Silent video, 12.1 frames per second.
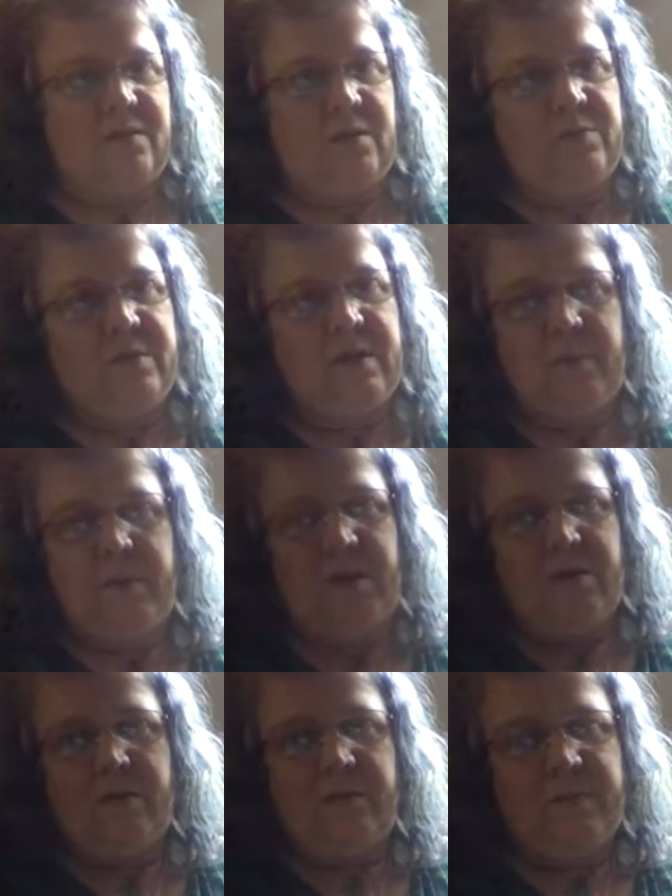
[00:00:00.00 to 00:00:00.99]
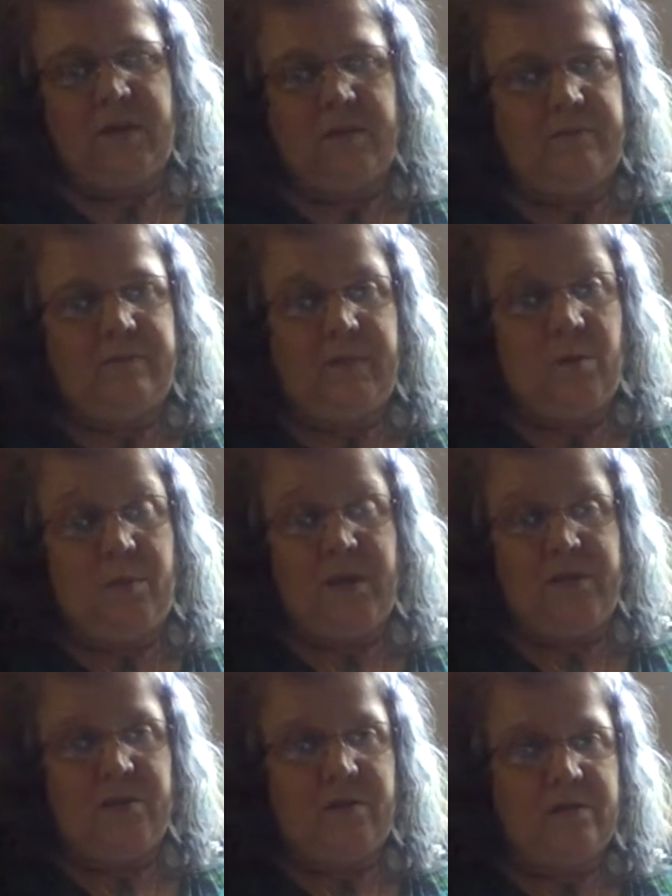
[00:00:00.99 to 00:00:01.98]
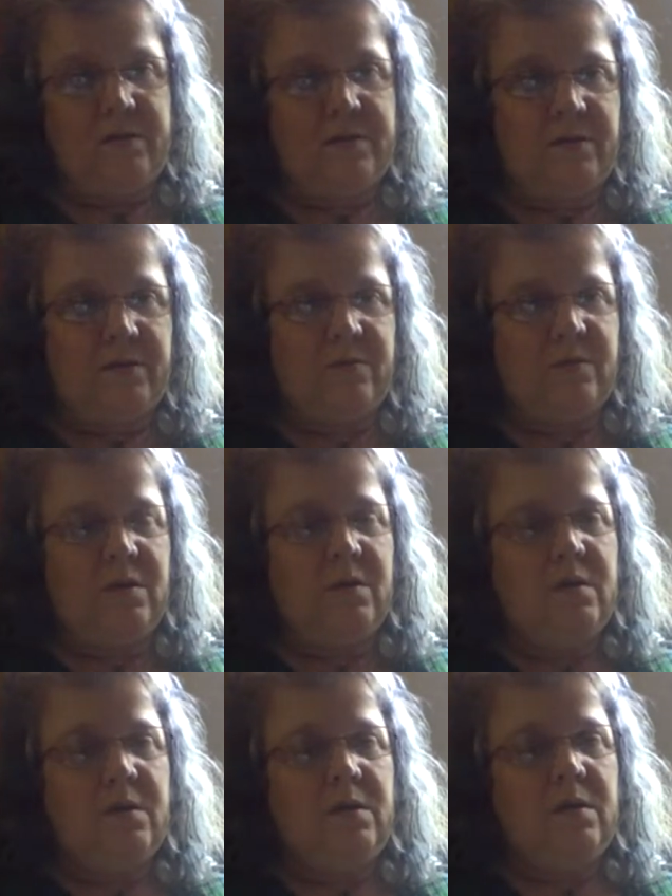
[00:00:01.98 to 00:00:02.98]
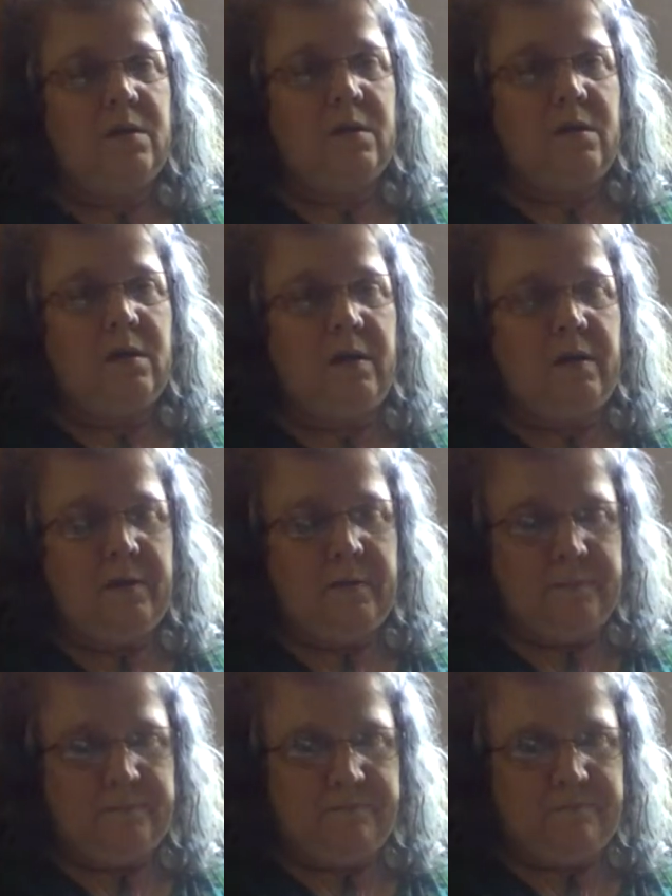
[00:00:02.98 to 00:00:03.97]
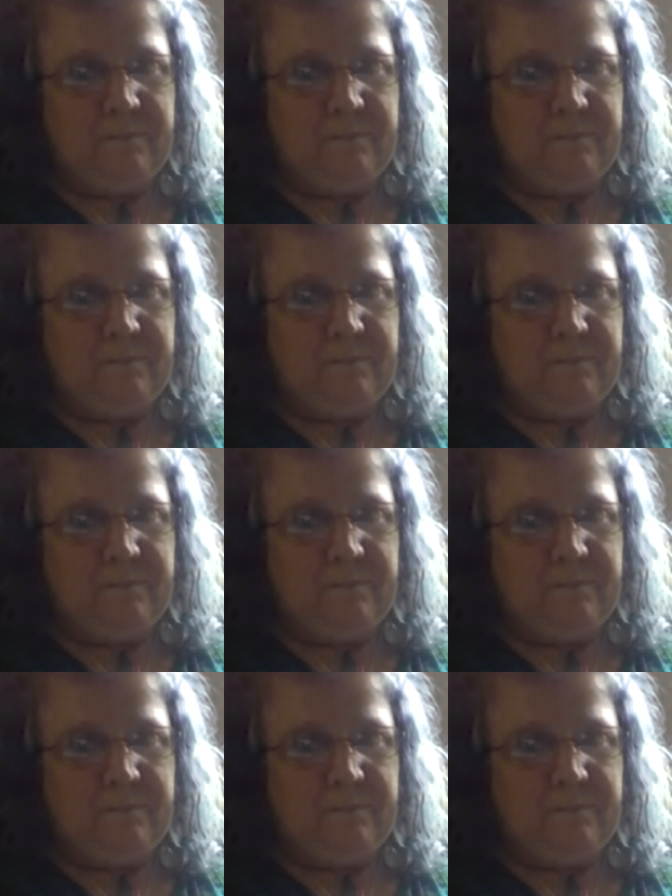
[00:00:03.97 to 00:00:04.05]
there was anybody on, but nobody's on. So um,